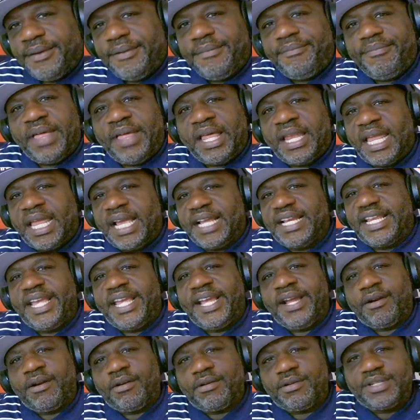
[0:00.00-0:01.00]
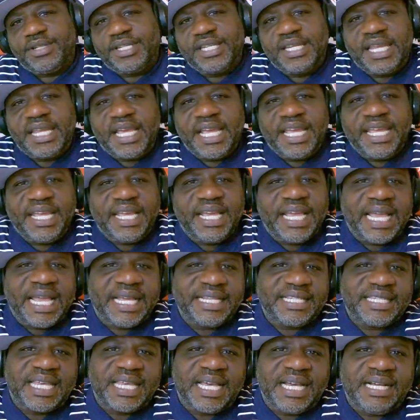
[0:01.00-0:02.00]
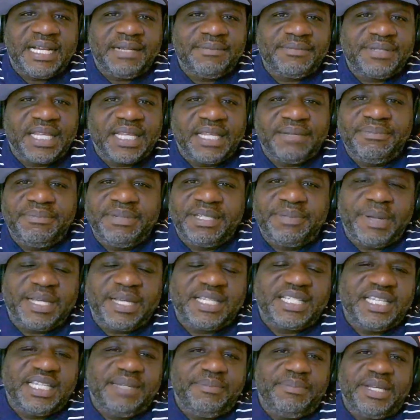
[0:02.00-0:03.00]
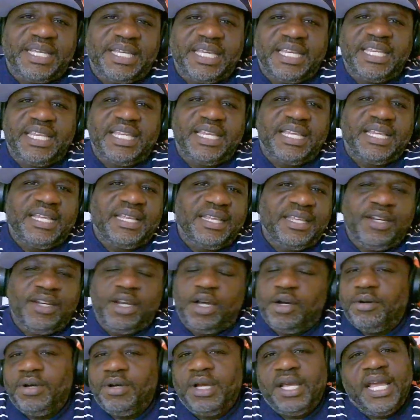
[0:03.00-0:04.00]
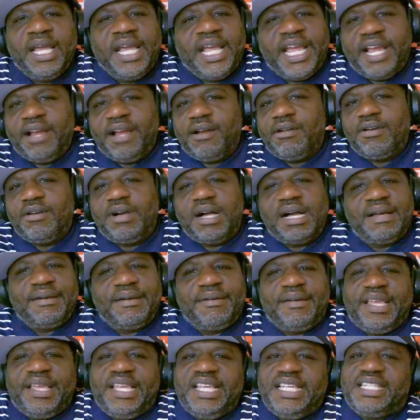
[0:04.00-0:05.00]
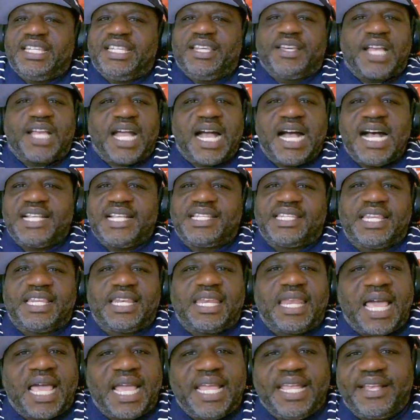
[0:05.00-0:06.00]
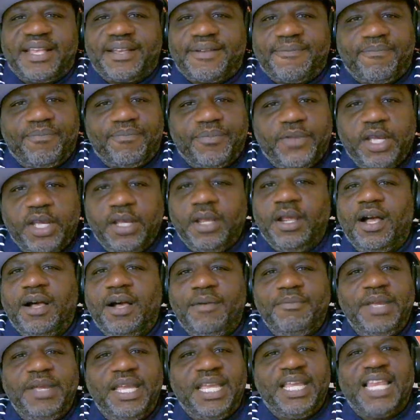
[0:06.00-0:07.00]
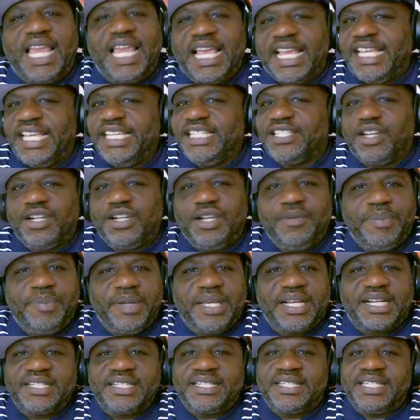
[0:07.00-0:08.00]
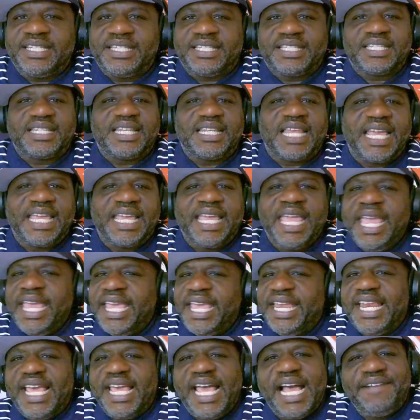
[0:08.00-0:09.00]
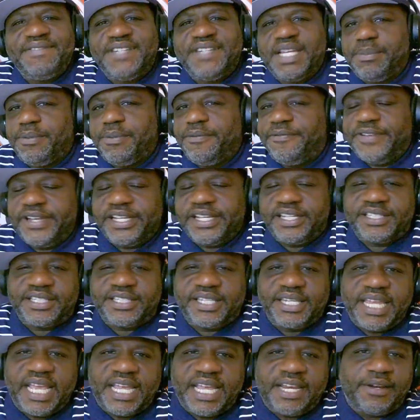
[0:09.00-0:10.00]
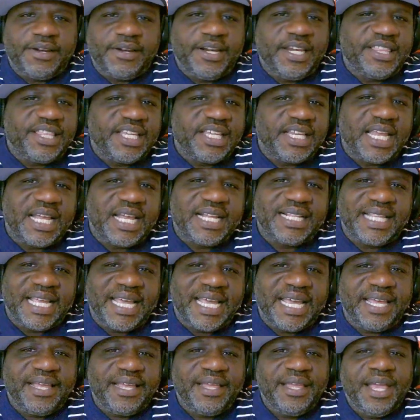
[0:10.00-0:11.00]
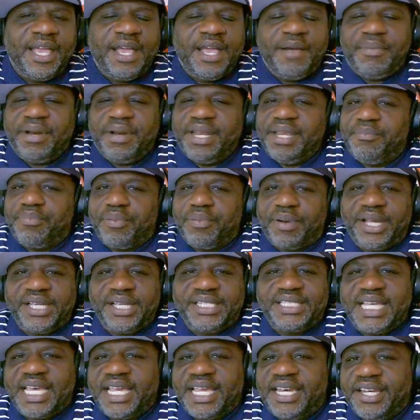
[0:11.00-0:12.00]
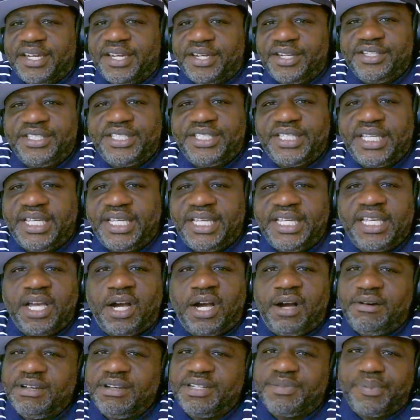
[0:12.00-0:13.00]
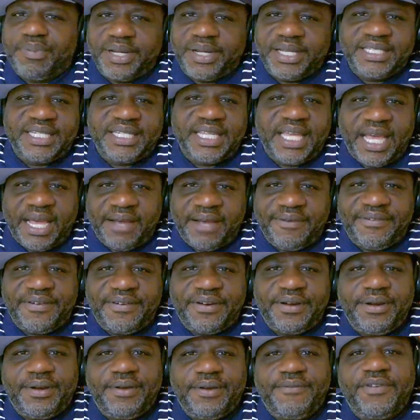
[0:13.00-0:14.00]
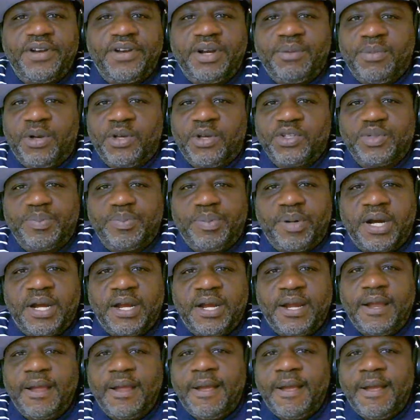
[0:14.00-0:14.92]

I like Harold tonight at times, especially beginning. You know, Harold, he's a constant light. You know what I mean? Like, he's going to be a consistent light. He didn't have double figures tonight or anything like that, but he brings that energy. He always brings the effort for the most part.